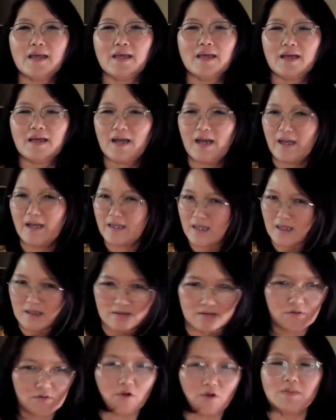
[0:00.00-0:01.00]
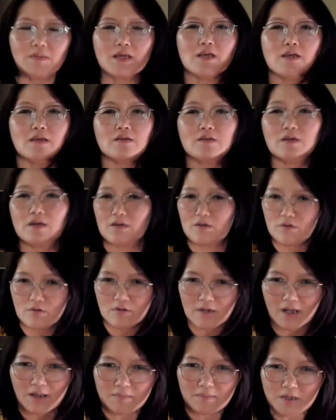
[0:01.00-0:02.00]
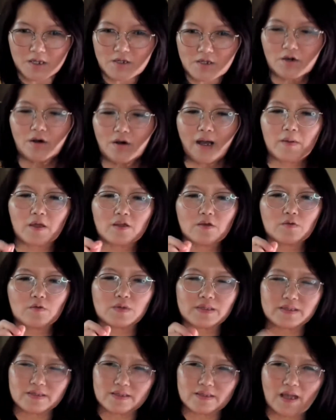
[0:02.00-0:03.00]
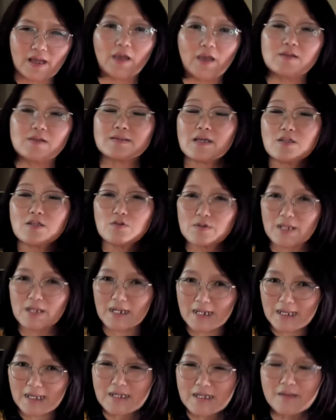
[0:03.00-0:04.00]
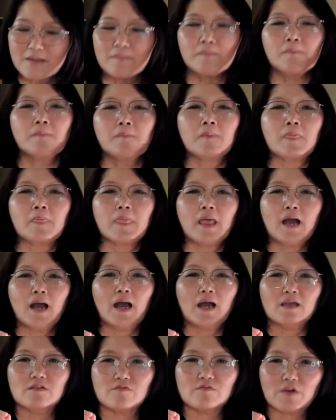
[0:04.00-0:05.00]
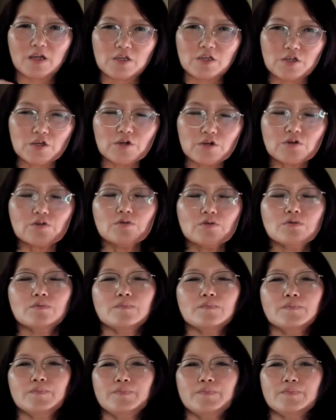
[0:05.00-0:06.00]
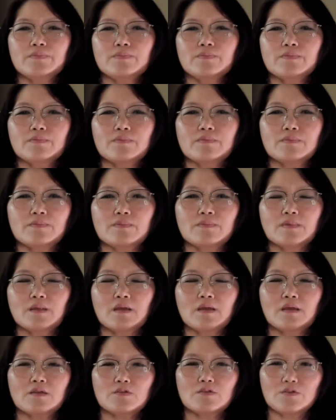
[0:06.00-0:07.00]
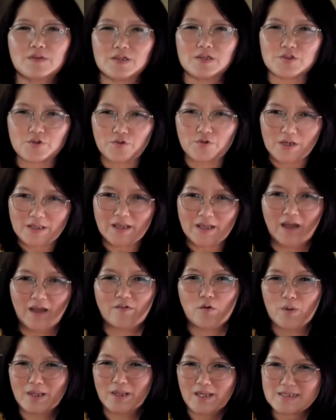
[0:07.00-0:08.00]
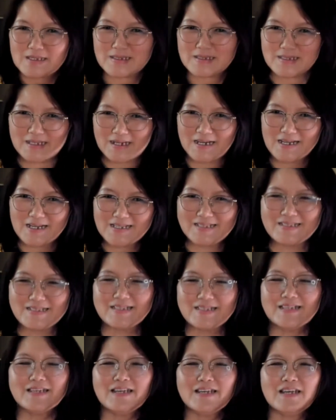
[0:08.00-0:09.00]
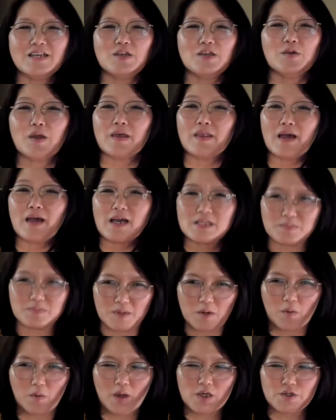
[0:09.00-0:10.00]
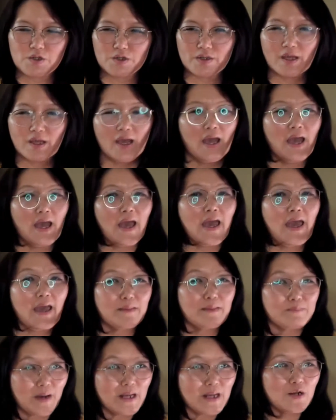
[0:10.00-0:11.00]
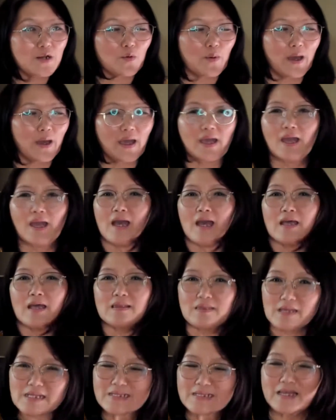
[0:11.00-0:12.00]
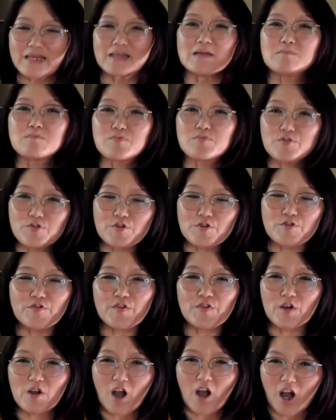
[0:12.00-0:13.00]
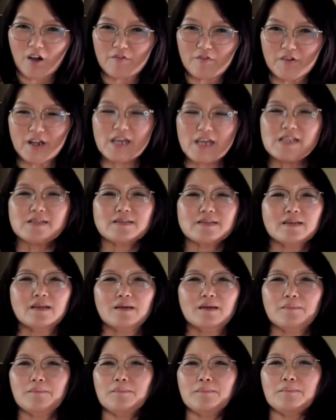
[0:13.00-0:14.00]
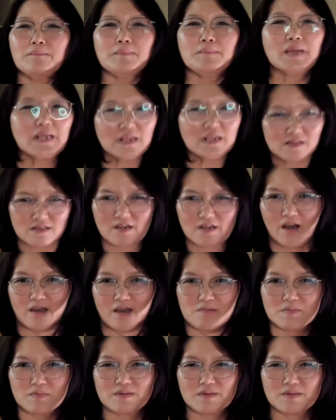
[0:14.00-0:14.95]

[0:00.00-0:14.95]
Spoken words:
I can normally, you let me know. I send you the link. I invite you to the screen. Everyone can see us. You can ask me a question. By the way, this can improve your confidence million times.